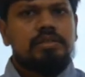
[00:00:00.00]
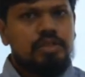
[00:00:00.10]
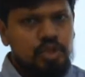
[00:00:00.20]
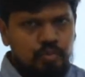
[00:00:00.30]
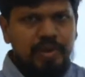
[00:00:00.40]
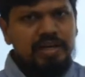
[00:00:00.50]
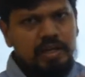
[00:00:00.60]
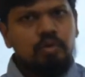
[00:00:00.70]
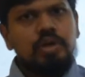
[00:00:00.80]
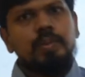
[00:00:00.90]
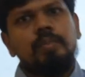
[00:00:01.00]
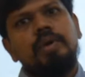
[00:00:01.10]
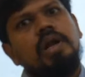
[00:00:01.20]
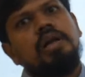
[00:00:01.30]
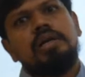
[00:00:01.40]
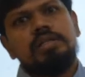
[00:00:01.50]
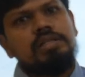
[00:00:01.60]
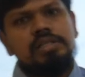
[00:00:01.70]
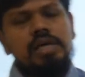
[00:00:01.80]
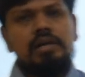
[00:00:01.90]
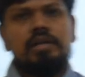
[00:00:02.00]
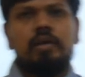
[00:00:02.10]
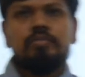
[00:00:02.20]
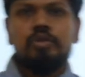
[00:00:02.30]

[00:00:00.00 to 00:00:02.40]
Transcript: You might have remember already these all names.